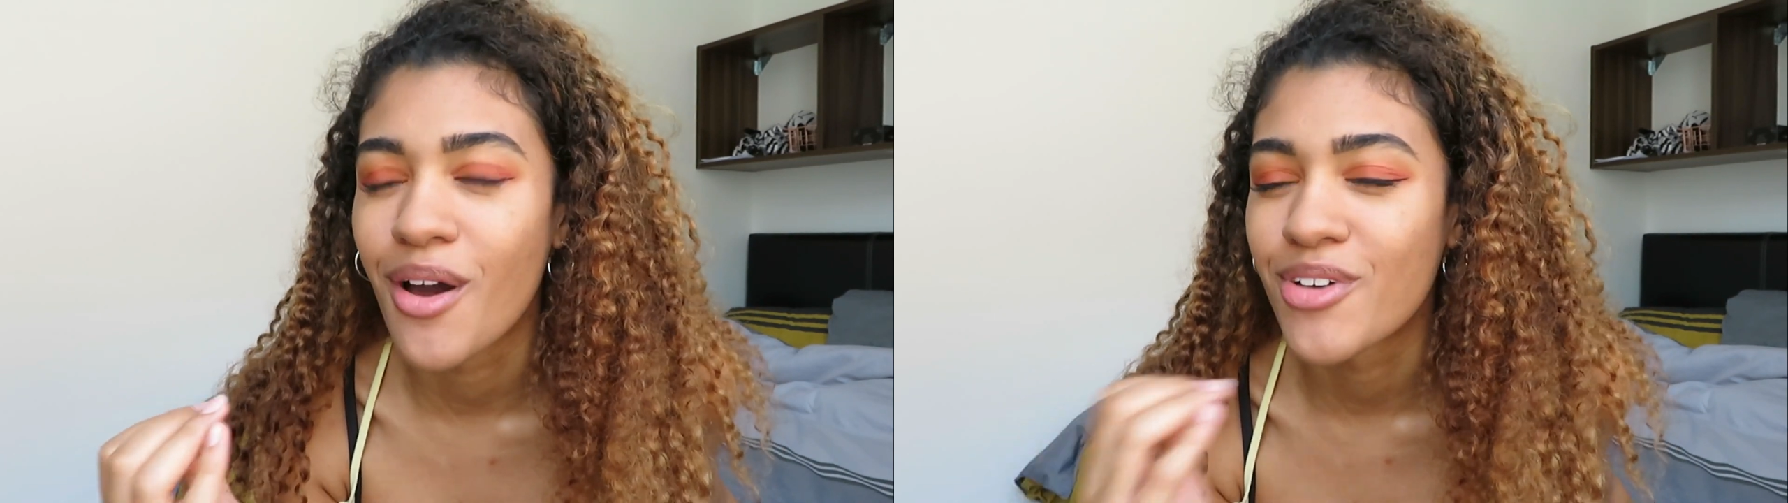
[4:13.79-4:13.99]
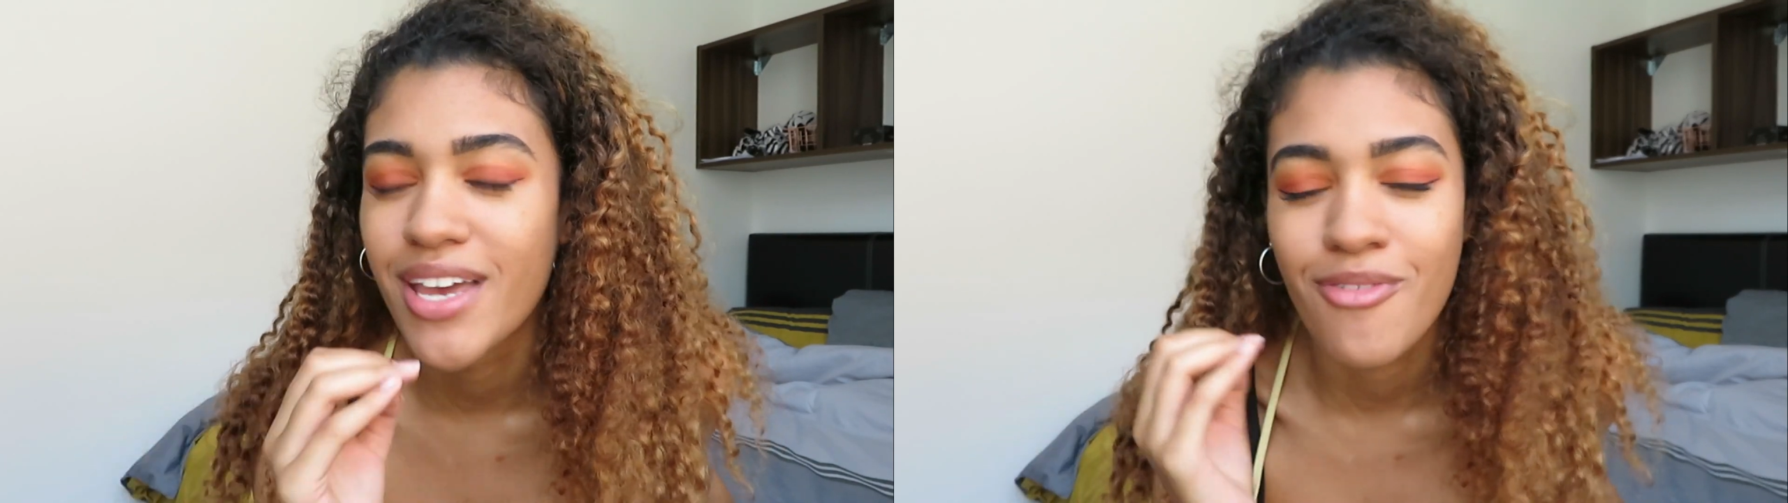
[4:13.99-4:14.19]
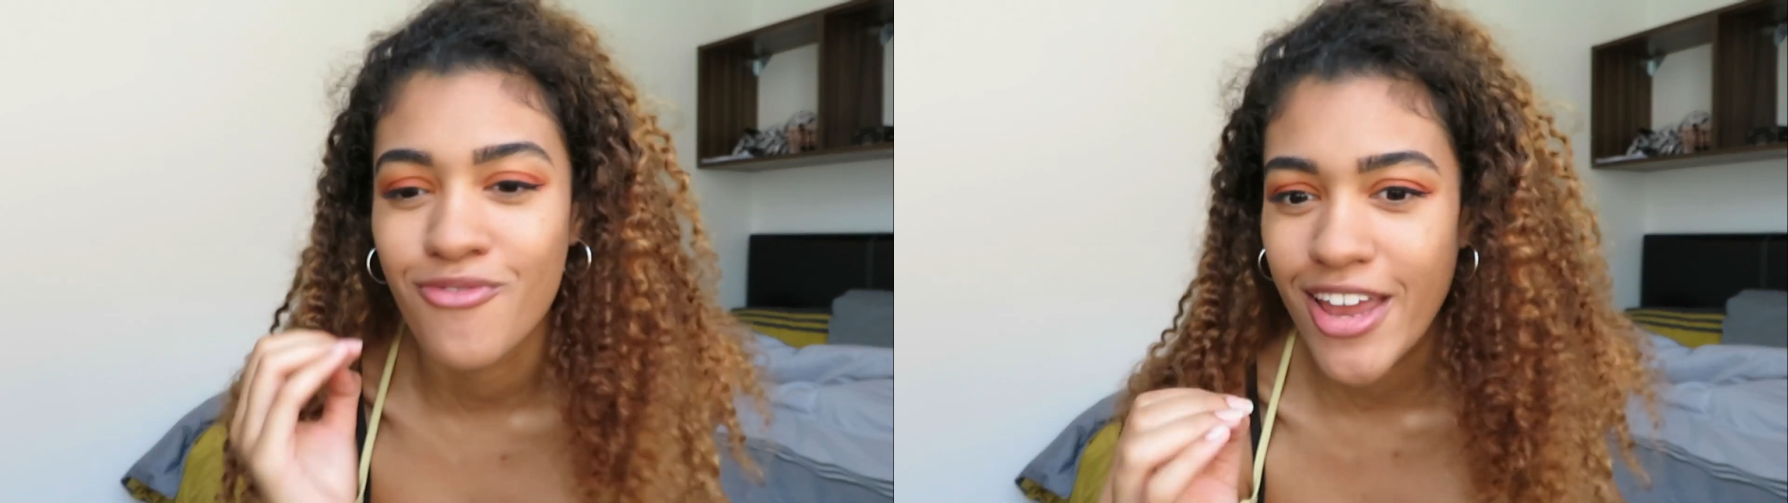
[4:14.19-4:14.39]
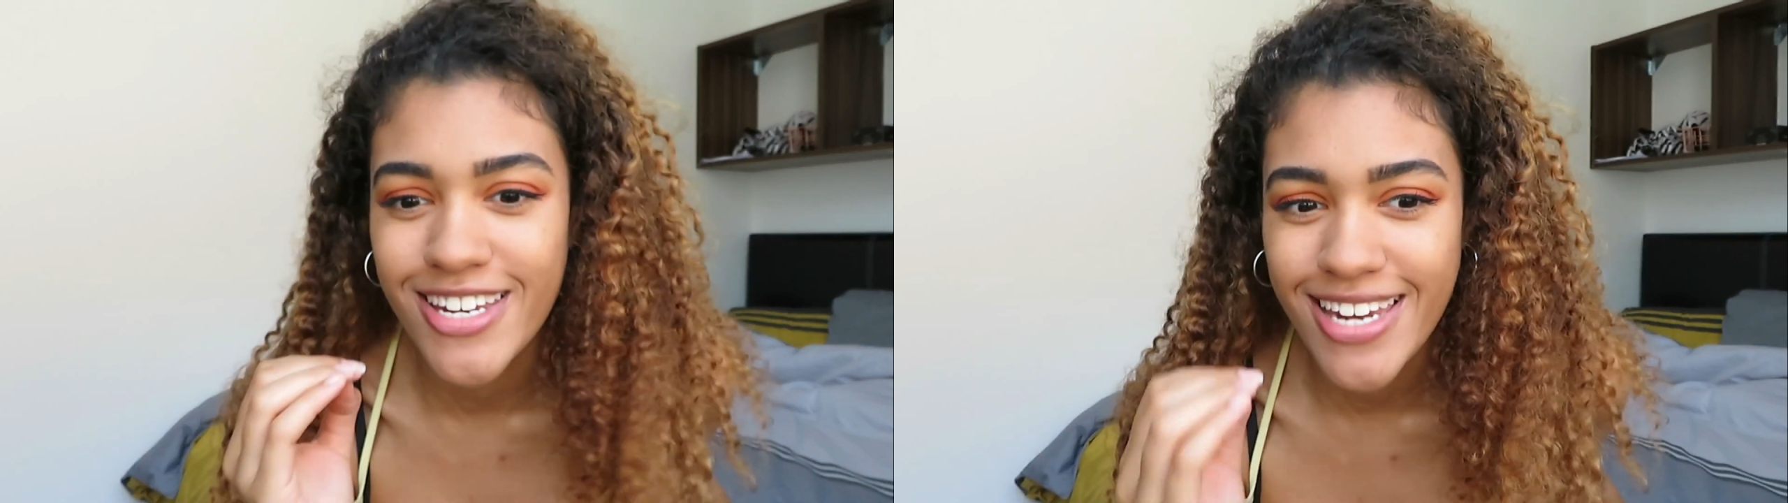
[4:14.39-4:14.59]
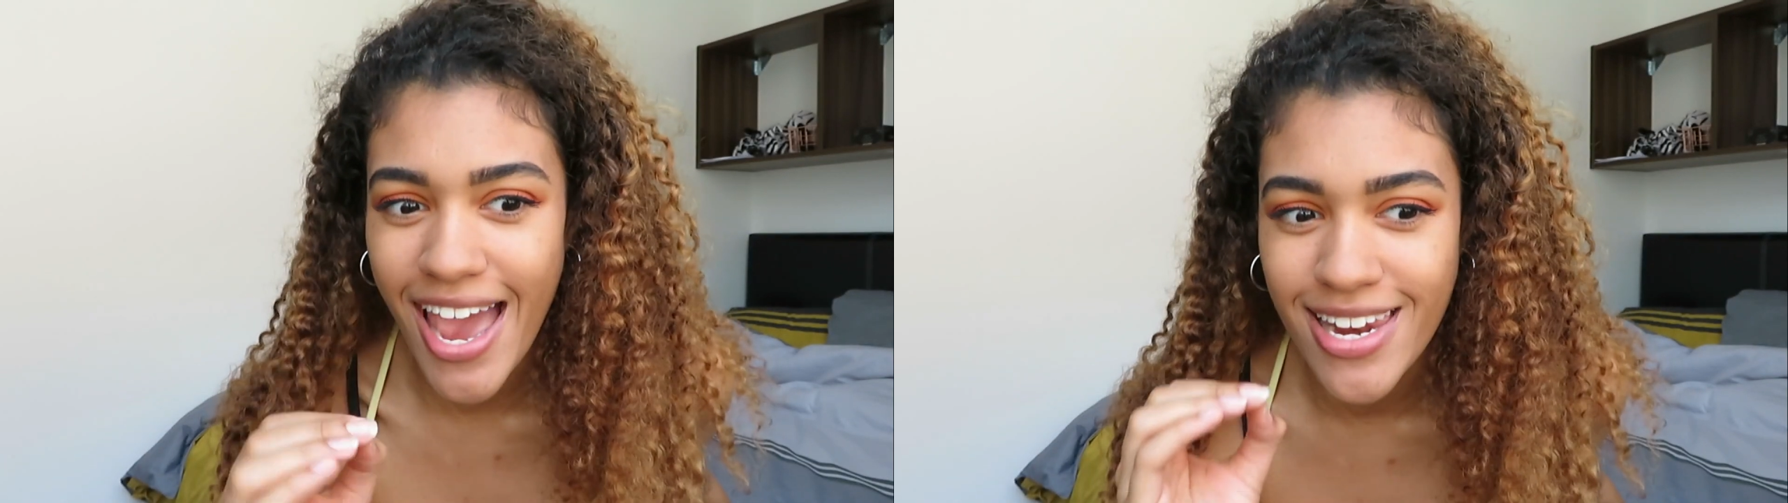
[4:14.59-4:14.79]
Have I
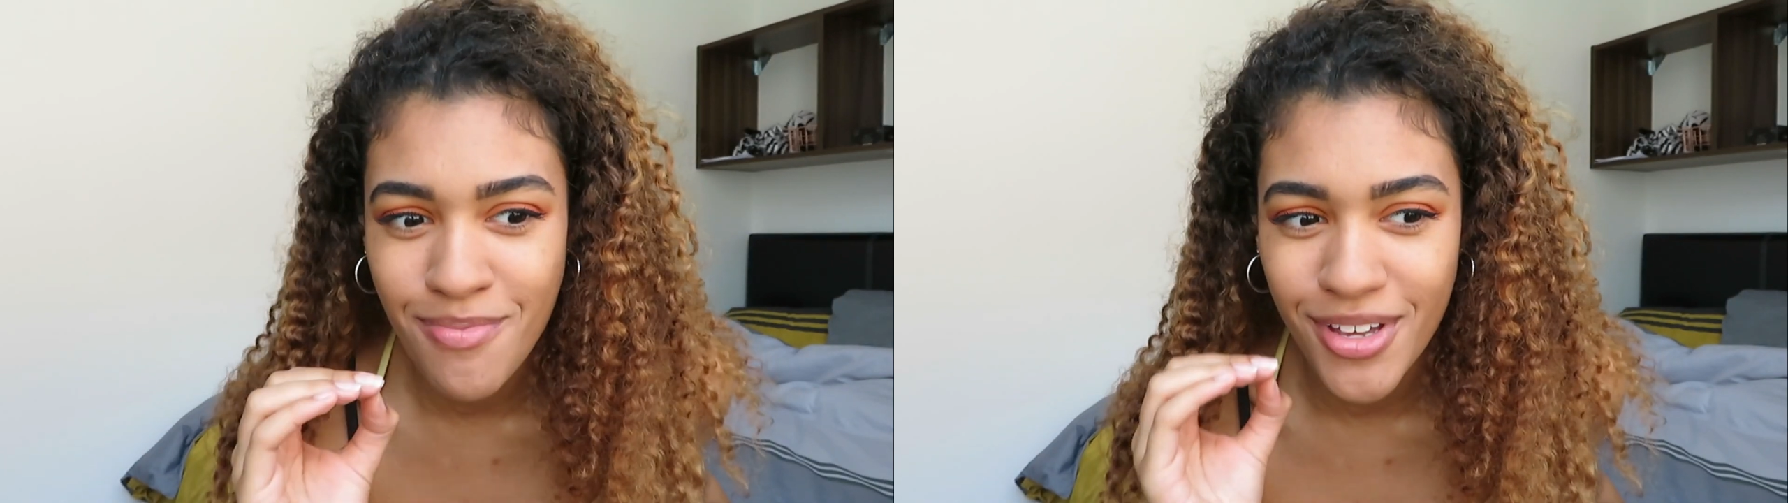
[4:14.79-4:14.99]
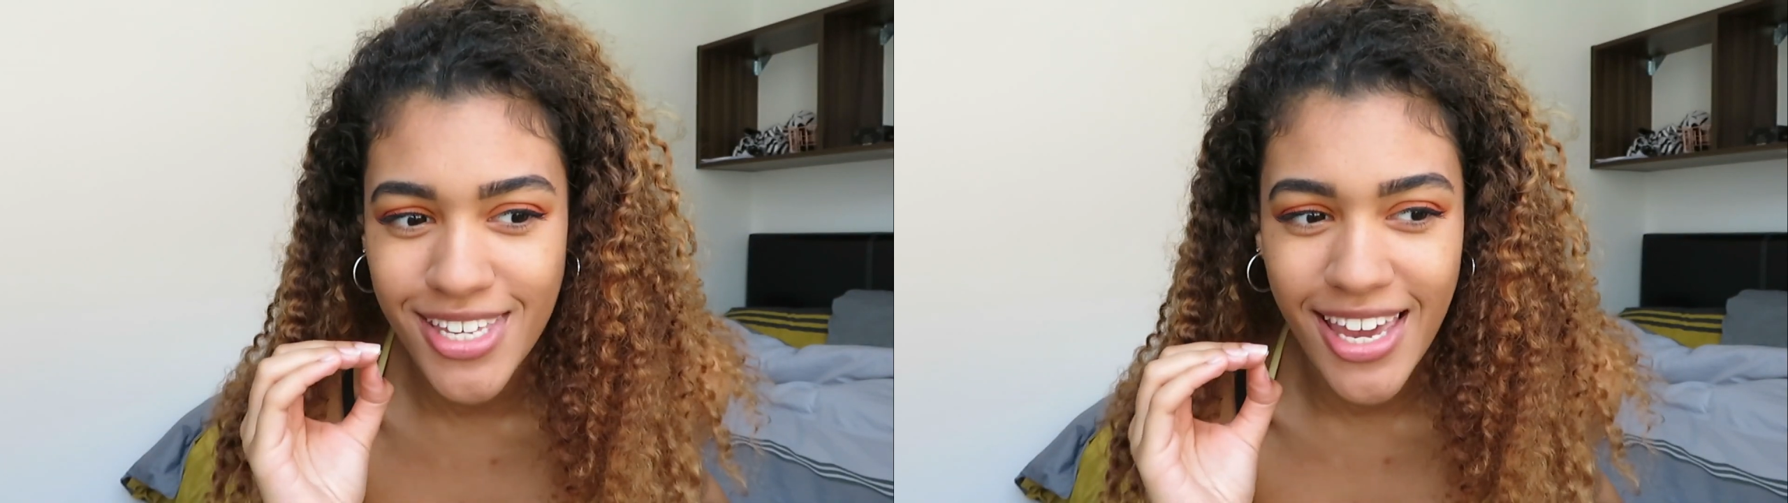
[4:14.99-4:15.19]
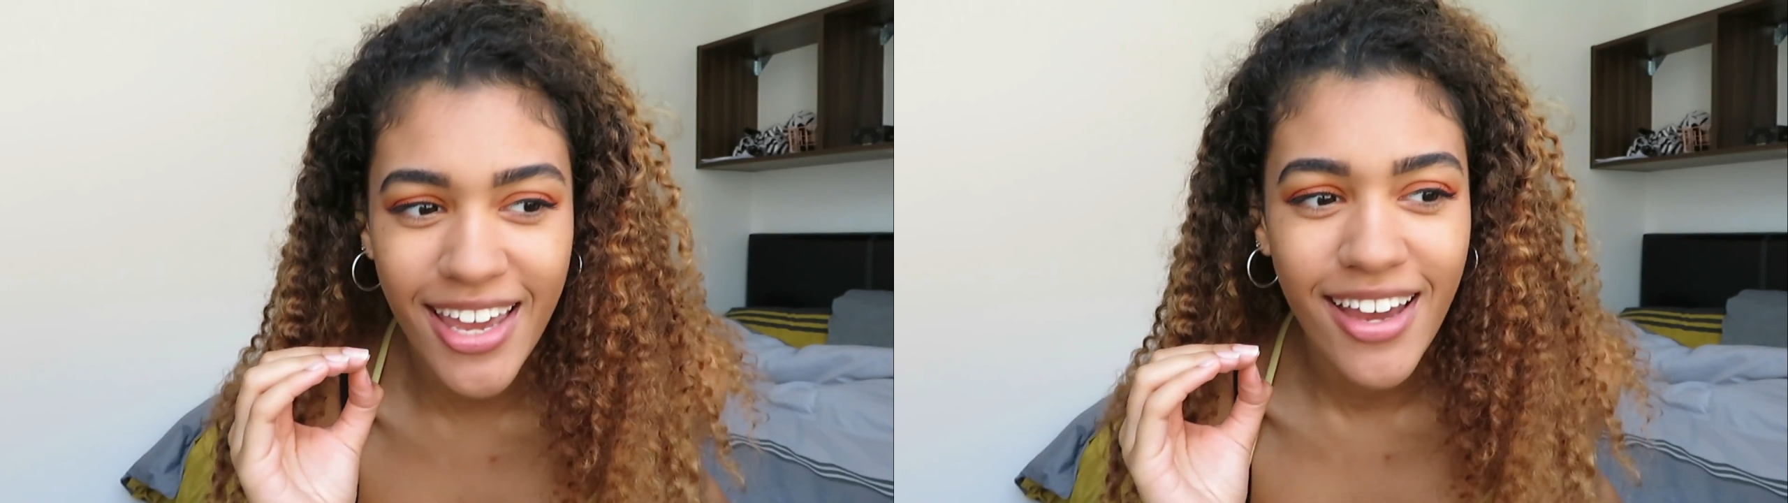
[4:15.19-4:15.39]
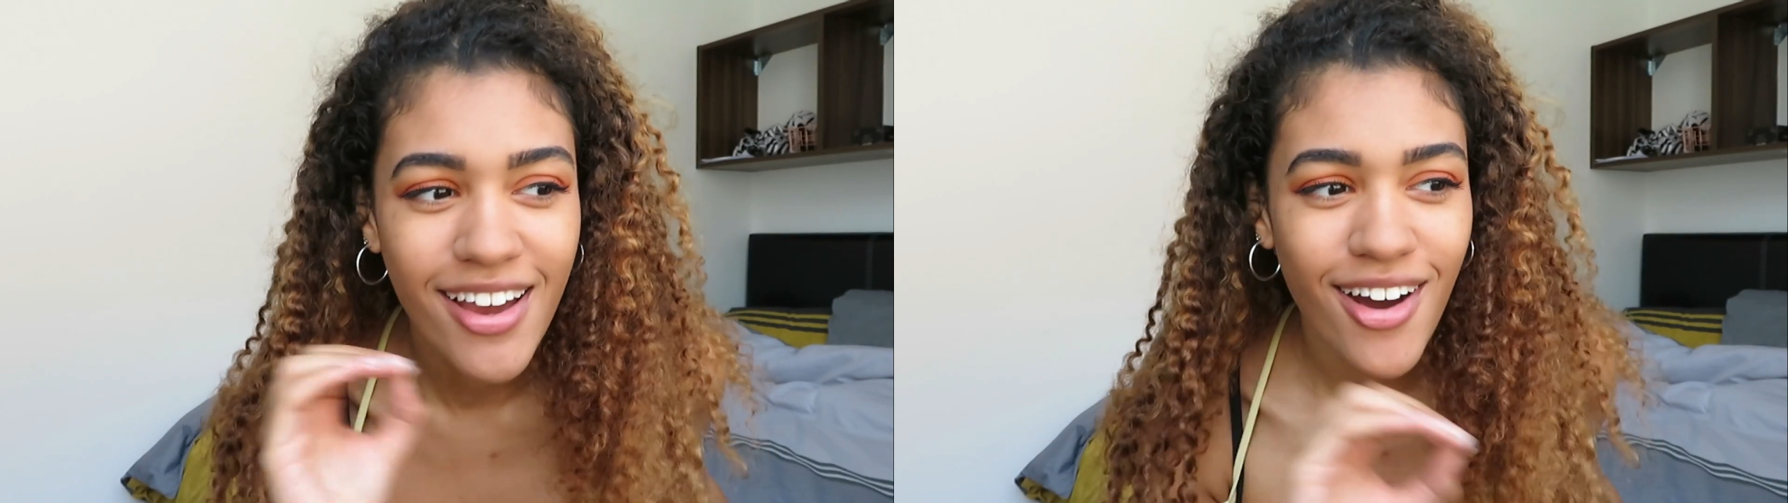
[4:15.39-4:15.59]
offended anybody